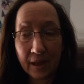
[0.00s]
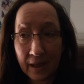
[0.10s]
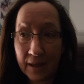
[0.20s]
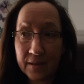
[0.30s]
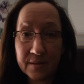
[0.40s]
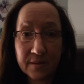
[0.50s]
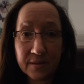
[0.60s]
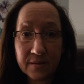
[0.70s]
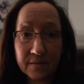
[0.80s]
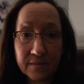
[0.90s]
And
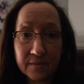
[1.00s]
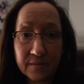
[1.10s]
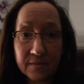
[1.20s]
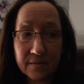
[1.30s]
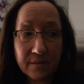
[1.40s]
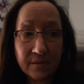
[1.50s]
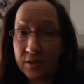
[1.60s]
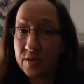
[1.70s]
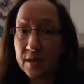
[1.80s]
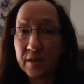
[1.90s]

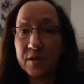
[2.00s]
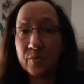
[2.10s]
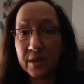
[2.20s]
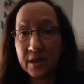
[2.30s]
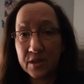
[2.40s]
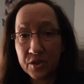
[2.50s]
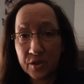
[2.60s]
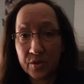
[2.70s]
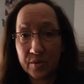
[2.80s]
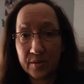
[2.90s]
there's nothing we can
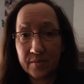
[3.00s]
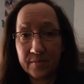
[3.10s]
do.